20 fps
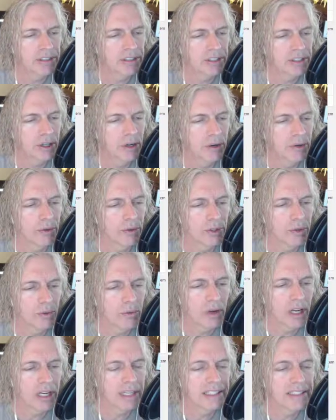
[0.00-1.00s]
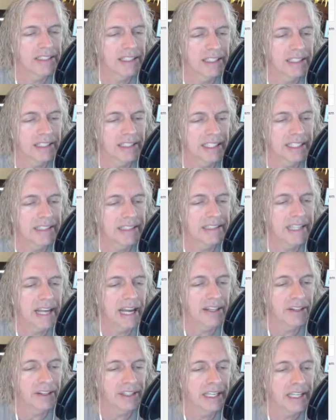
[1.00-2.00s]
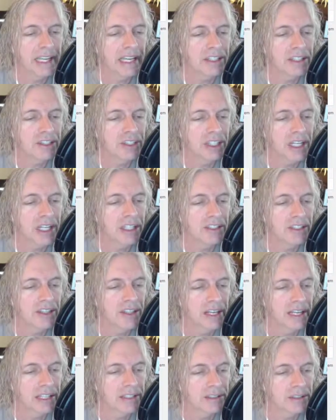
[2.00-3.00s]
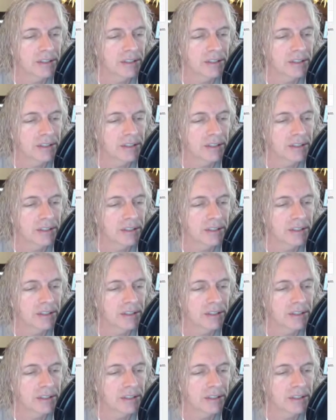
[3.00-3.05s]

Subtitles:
So you want to delete that. You can't change this.